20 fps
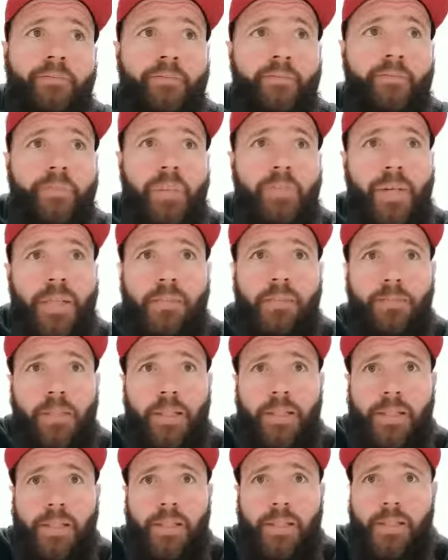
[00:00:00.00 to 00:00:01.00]
the best
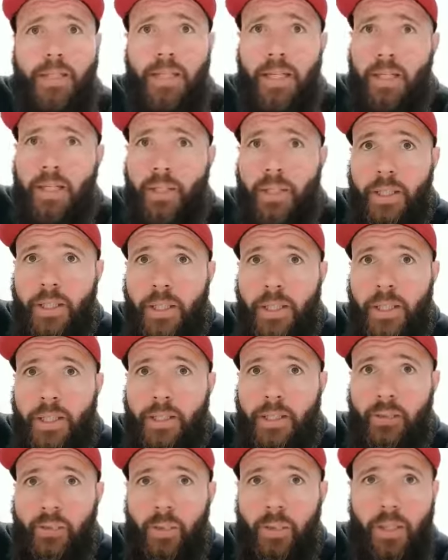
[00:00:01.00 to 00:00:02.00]
place to start, I
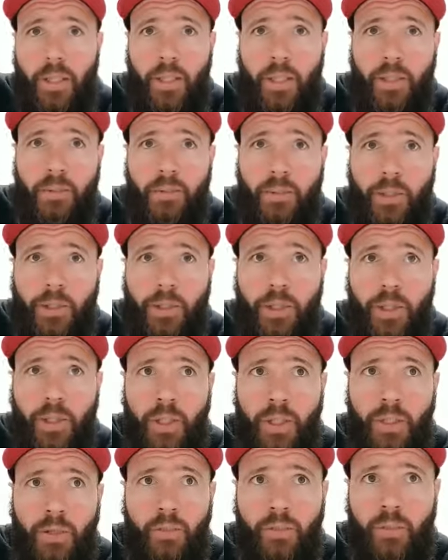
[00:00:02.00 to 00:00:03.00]
guess, with my
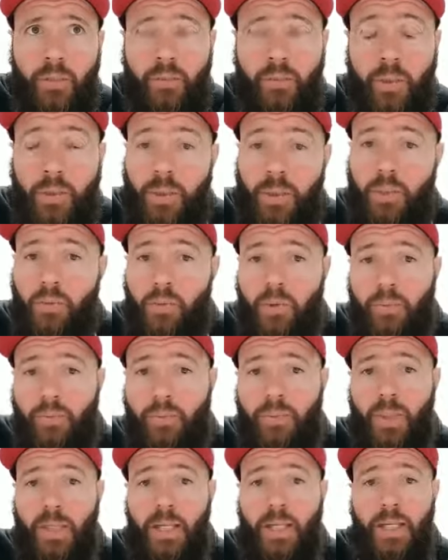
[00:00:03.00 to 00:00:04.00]
journey through music would
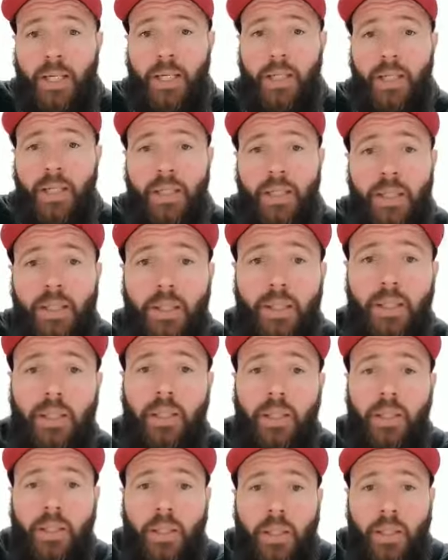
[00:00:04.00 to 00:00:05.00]
be
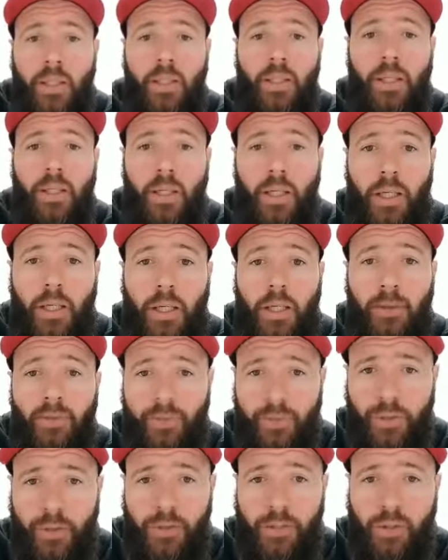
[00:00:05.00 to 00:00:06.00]

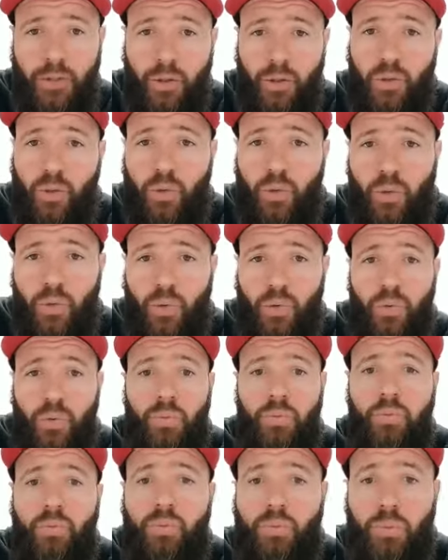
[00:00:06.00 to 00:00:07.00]
infant school.
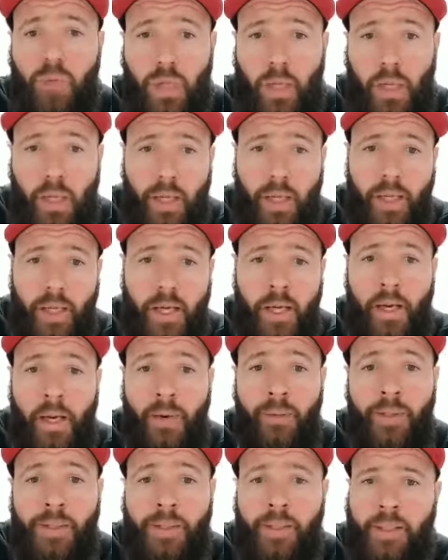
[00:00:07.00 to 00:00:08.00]
I
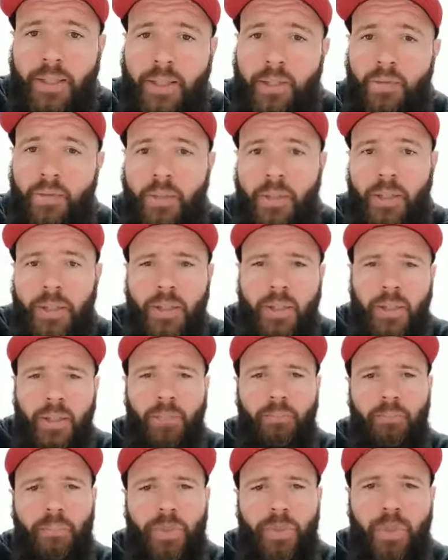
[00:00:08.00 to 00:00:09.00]
went to this really
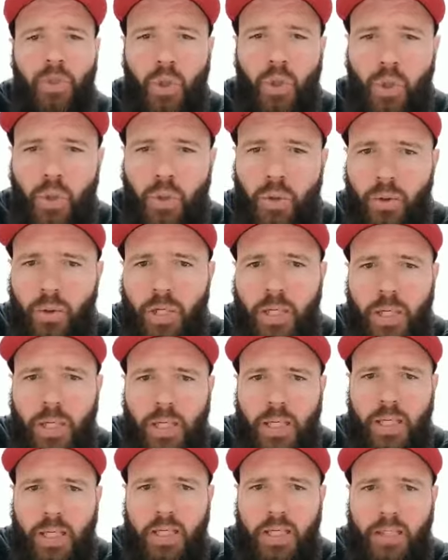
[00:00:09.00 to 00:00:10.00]

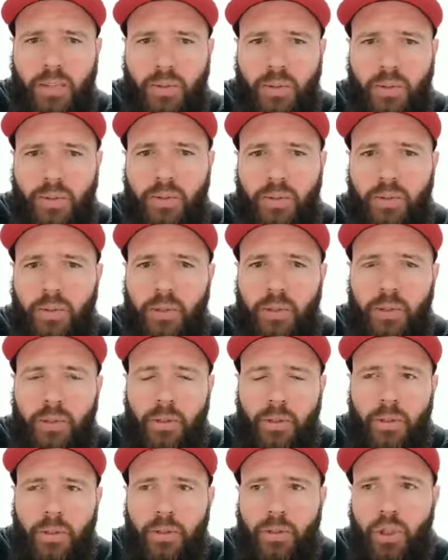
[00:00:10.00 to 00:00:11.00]
peculiar little
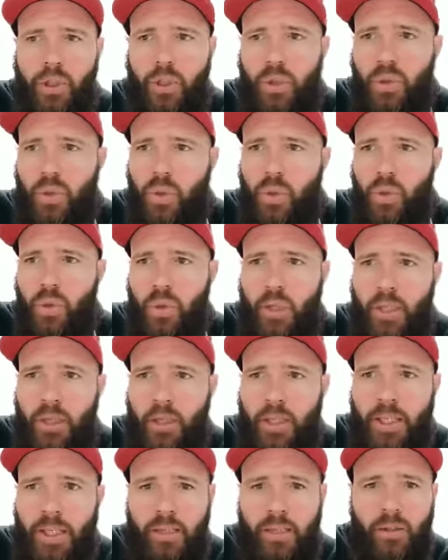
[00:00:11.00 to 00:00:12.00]
school. I
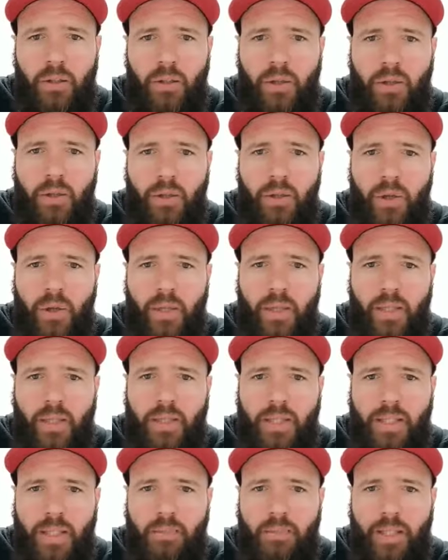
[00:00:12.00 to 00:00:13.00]
only had like 30
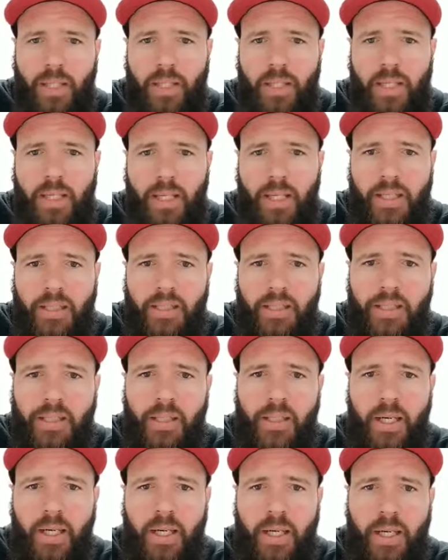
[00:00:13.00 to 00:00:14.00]
something kids,
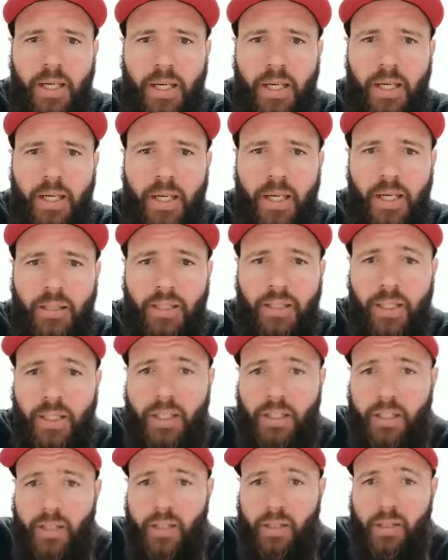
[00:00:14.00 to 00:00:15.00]
and our
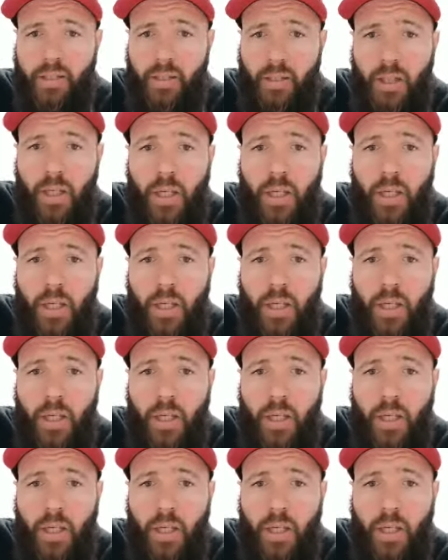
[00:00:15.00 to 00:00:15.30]
teachers,